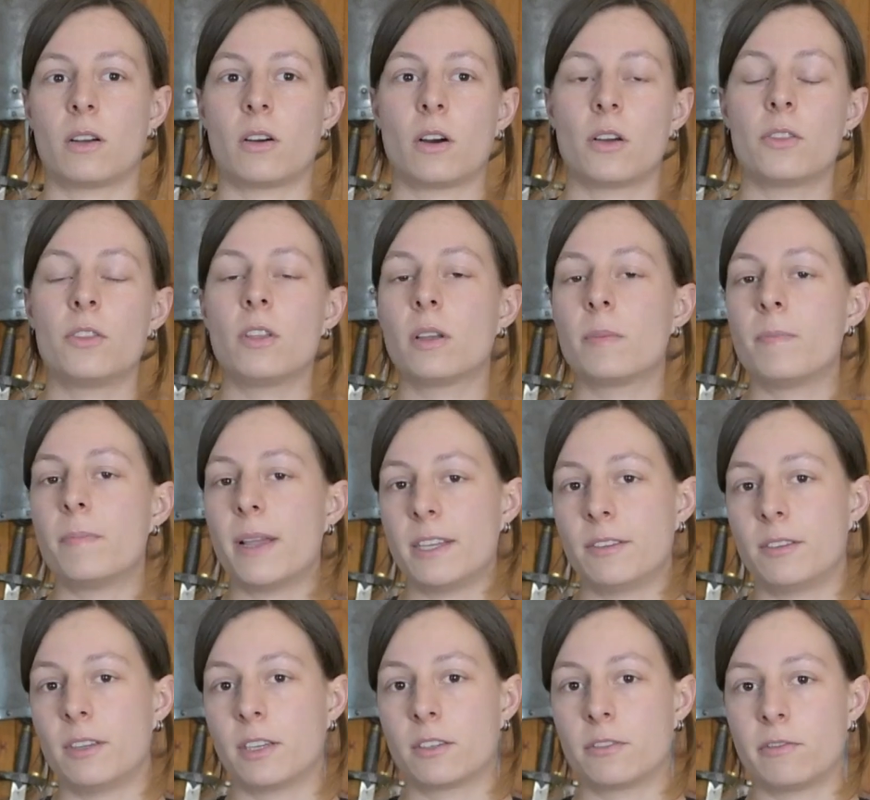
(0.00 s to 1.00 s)
other
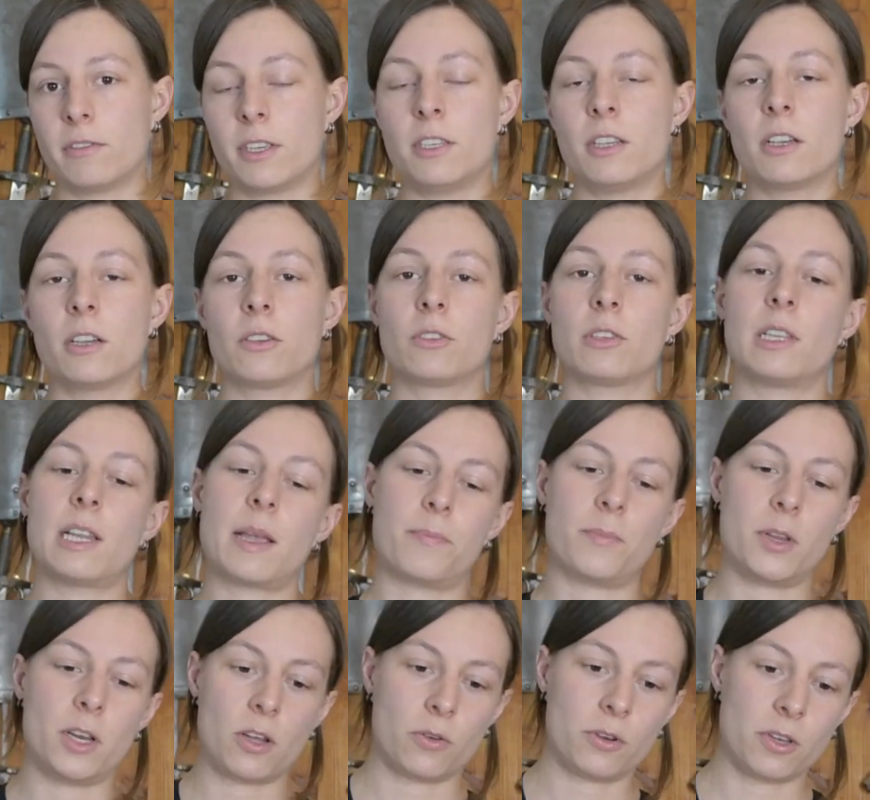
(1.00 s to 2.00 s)
basics videos, let
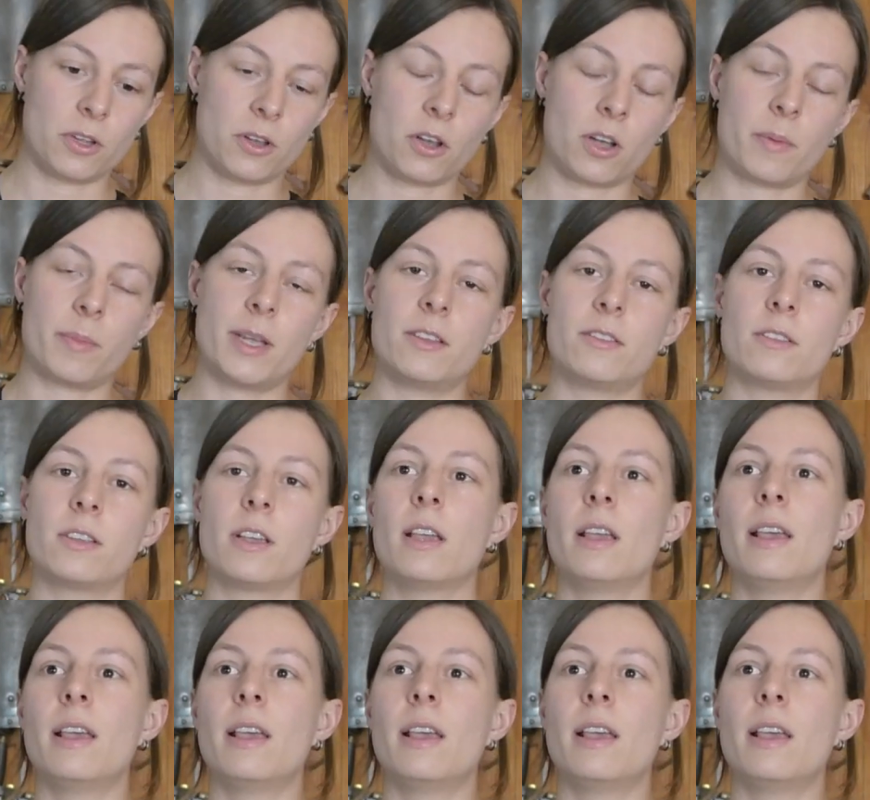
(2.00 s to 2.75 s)
me know in the comments.